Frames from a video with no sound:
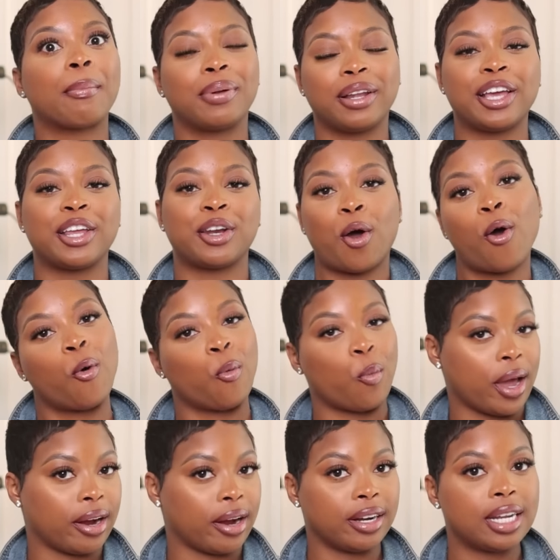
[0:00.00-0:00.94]
plan on
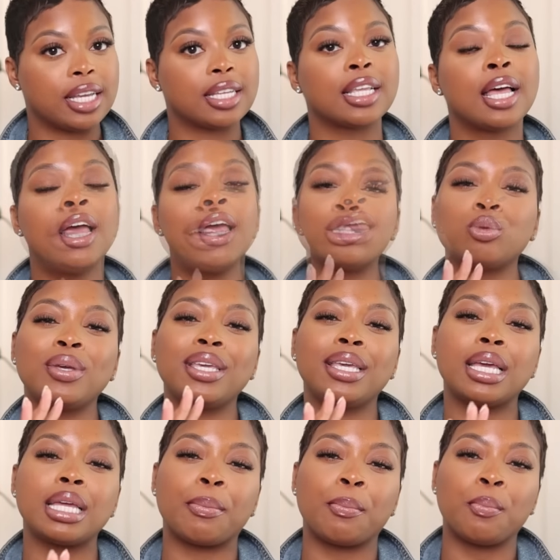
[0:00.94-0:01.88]
wearing this. As we
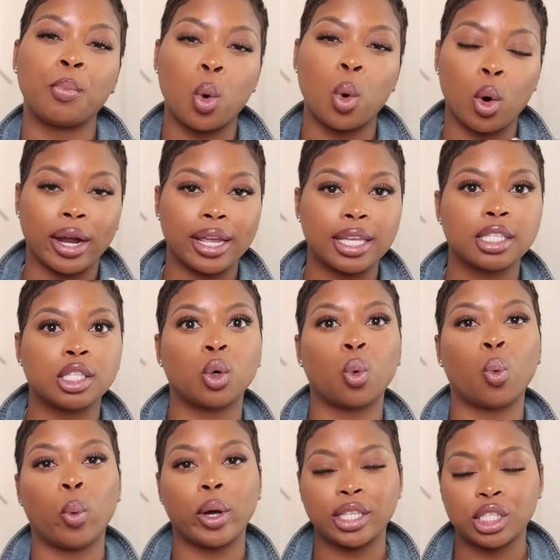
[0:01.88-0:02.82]
get more into
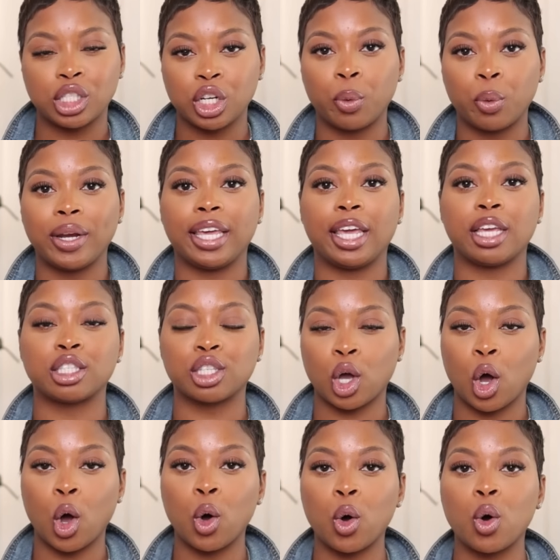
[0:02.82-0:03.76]
winter when it gets
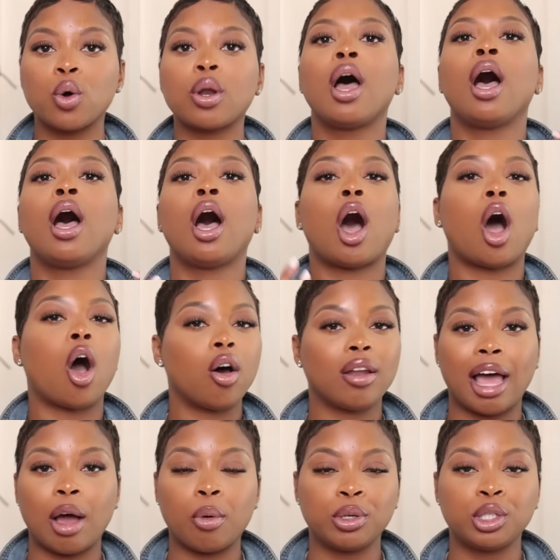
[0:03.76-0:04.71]
cold,
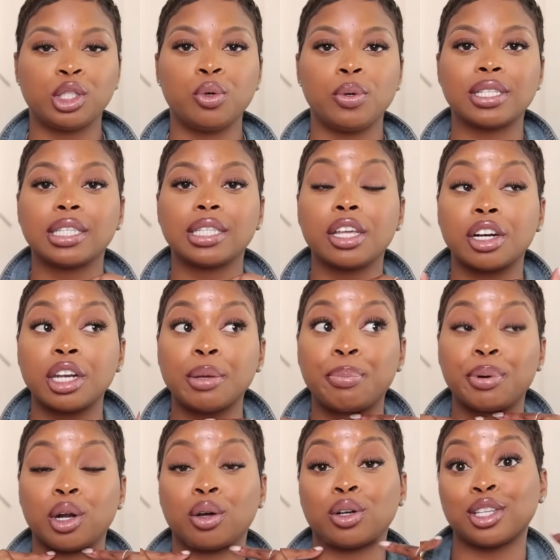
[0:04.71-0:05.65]
all I would do is literally
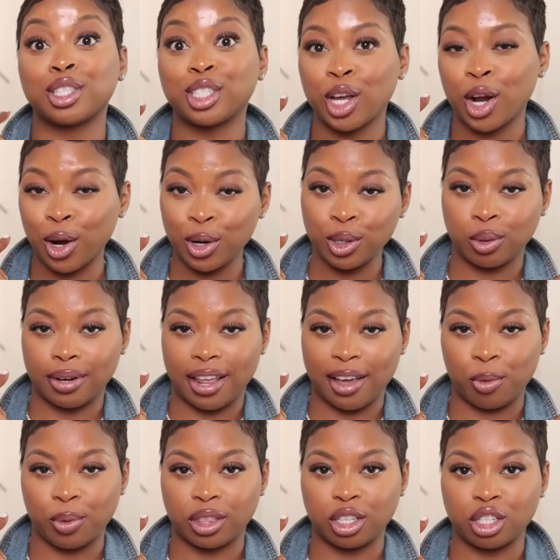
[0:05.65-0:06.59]
put on a
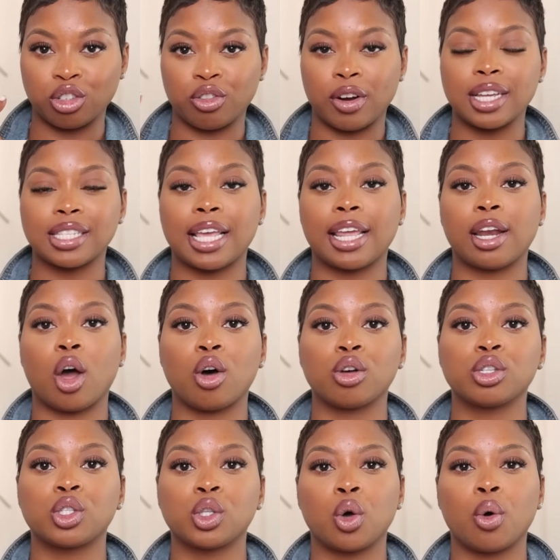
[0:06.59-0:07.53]
turtleneck with the dress and
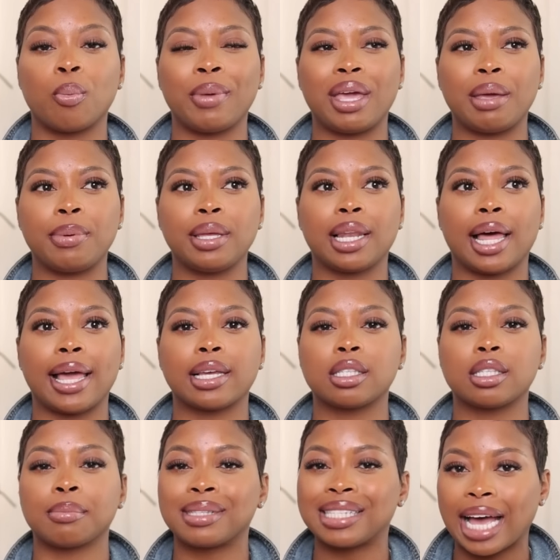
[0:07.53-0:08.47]
also maybe like
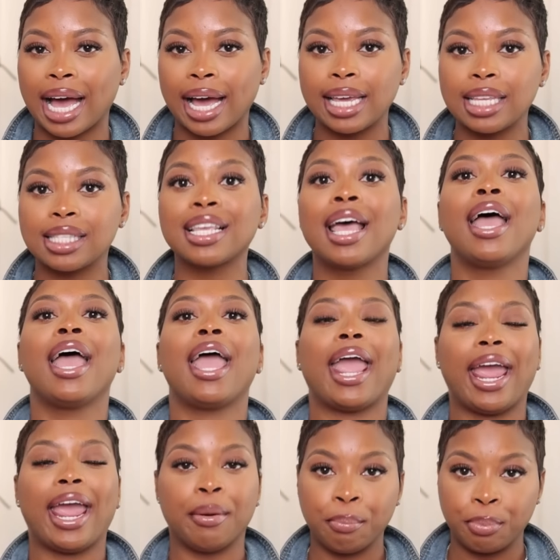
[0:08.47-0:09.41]
some tights
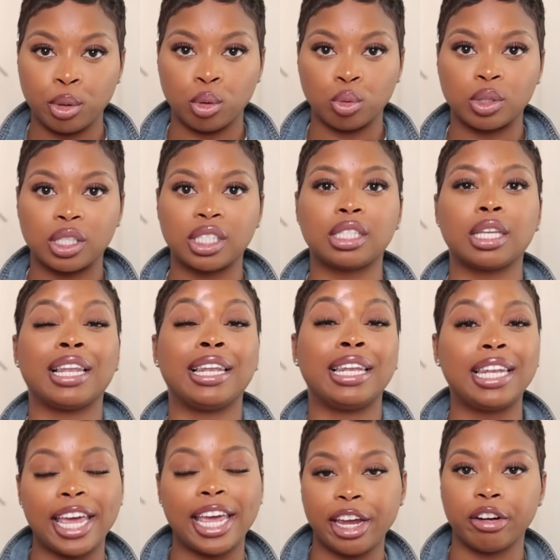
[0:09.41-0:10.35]
and boots to
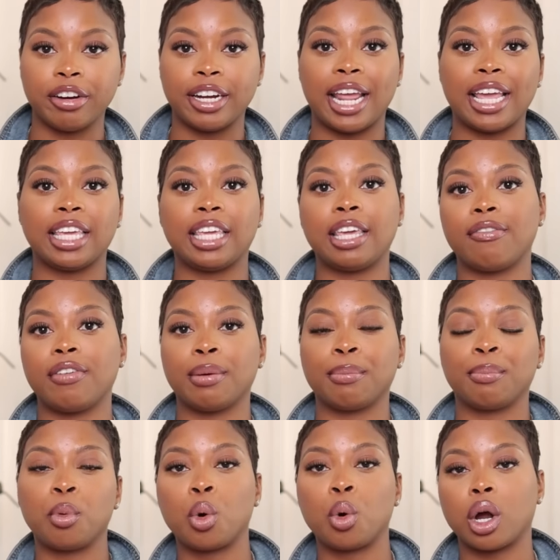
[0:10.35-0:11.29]
layer it and give it
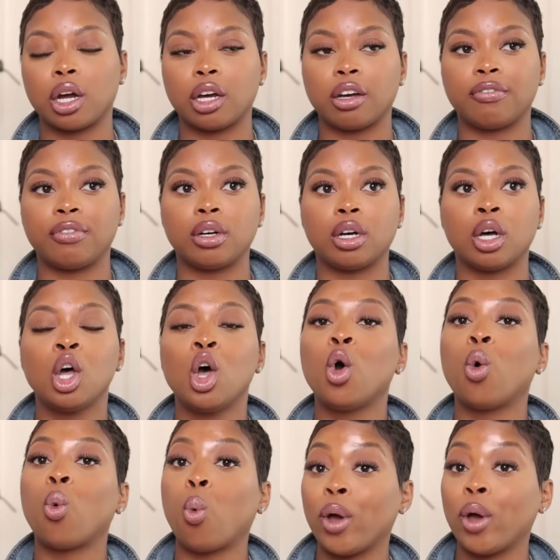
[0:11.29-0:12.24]
more of a
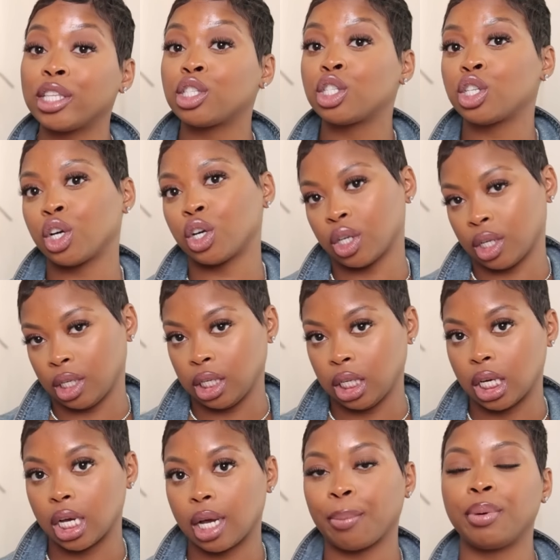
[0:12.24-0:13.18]
winter
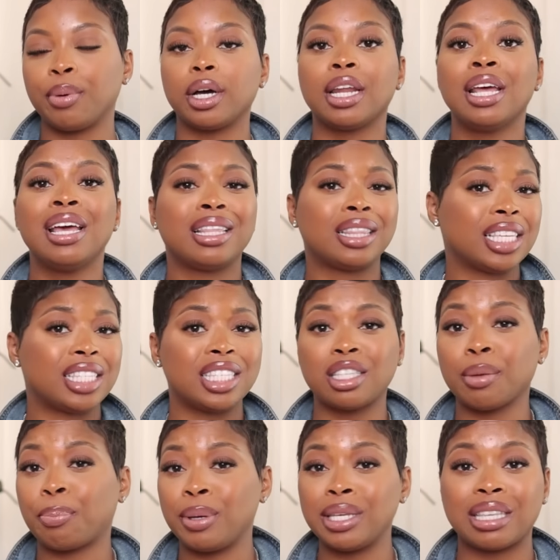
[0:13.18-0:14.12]
look. But this is
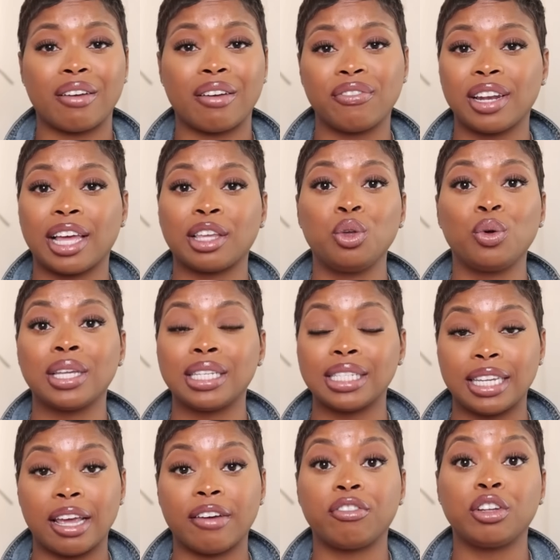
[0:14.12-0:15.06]
a piece I feel like you can
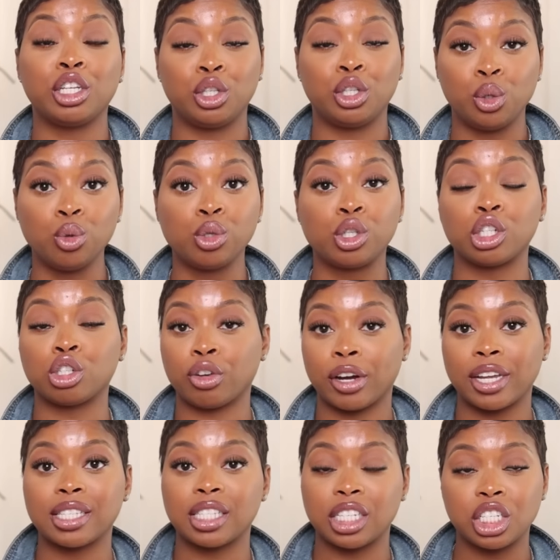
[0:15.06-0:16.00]
definitely use to
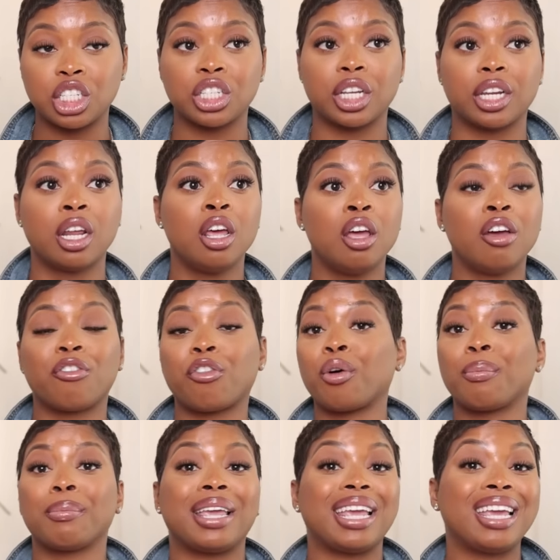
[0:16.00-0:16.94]
transition
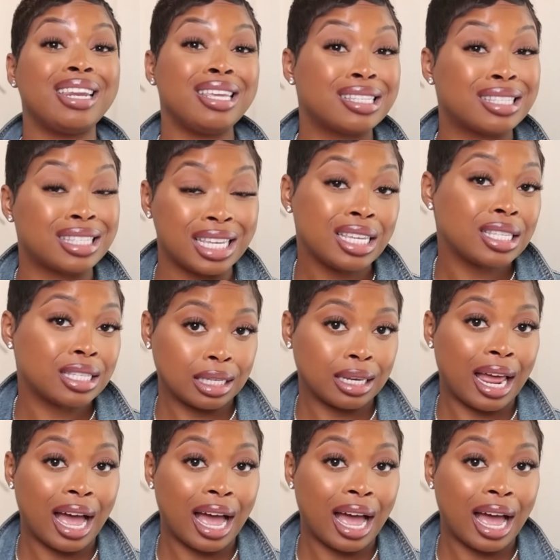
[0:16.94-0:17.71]
from any season,